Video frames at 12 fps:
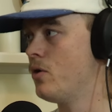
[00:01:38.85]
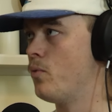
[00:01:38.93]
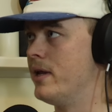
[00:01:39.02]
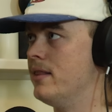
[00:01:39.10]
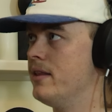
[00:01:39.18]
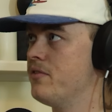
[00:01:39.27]

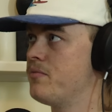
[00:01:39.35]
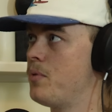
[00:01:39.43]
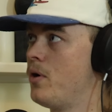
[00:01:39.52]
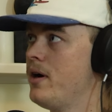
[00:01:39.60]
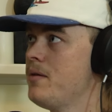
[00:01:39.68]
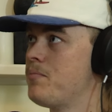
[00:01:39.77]
we live
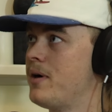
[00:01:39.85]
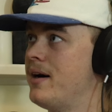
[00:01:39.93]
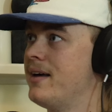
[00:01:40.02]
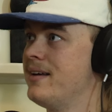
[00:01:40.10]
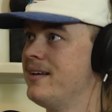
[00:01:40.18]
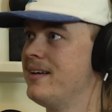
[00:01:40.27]
by,
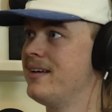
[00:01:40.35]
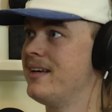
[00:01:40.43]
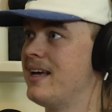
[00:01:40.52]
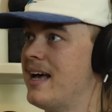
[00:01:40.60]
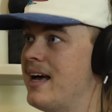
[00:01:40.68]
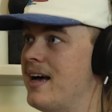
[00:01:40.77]
but
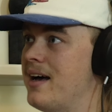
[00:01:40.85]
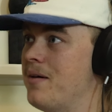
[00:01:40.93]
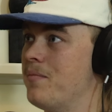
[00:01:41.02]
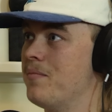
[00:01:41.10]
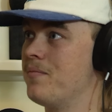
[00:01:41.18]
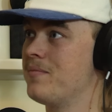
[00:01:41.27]

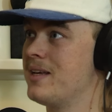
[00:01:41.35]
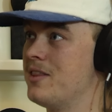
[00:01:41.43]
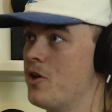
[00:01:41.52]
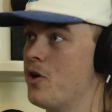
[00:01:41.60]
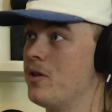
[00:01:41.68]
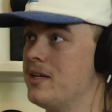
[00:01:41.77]
in
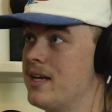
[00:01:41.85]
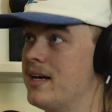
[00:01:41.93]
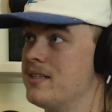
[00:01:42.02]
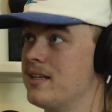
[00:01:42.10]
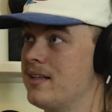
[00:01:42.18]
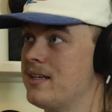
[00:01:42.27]
the early
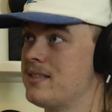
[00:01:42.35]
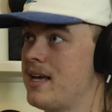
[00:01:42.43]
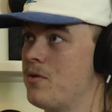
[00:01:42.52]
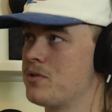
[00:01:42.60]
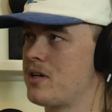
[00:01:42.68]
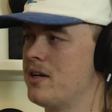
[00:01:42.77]
days at least,
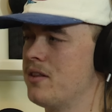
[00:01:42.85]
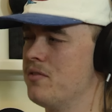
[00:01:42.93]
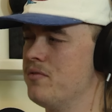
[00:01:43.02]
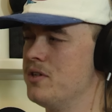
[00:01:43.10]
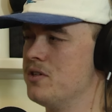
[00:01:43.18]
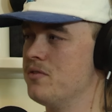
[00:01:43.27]
that was kind of the
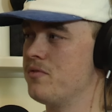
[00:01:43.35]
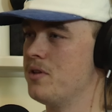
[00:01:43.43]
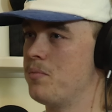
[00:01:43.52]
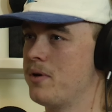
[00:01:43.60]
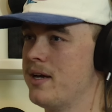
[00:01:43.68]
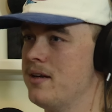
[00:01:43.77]
vision for
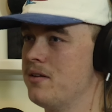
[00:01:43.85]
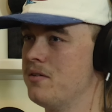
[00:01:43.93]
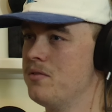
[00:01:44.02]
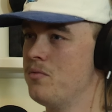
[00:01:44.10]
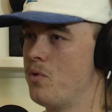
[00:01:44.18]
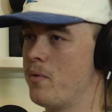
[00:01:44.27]
the brand
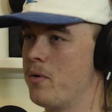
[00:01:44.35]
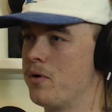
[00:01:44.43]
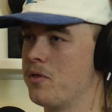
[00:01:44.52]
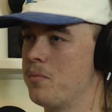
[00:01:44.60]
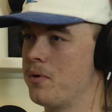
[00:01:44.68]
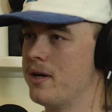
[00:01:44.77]
and what we
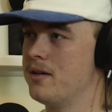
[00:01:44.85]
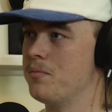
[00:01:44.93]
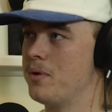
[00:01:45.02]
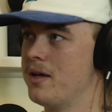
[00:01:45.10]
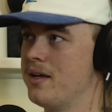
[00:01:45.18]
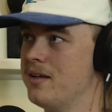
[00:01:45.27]
wanted the brand to
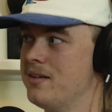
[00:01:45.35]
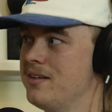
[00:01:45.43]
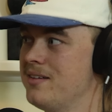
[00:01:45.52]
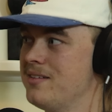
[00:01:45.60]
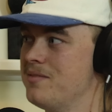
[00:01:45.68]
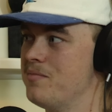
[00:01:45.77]
be.
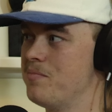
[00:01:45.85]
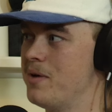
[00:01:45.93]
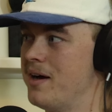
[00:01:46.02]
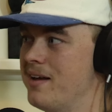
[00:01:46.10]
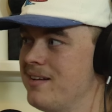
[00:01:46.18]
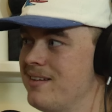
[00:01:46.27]

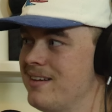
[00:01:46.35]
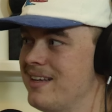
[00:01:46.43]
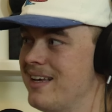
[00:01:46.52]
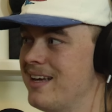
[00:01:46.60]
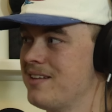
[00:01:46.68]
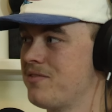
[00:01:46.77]
But yeah,
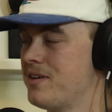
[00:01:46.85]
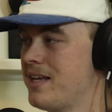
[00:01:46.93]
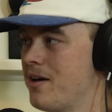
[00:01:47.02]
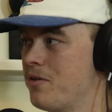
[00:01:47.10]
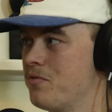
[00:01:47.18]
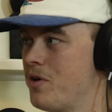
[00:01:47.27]
it's funny
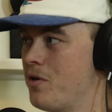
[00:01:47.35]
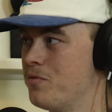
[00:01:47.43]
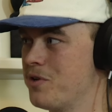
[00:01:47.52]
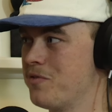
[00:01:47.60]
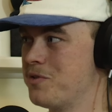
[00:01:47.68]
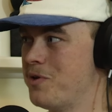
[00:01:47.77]
how it evolves over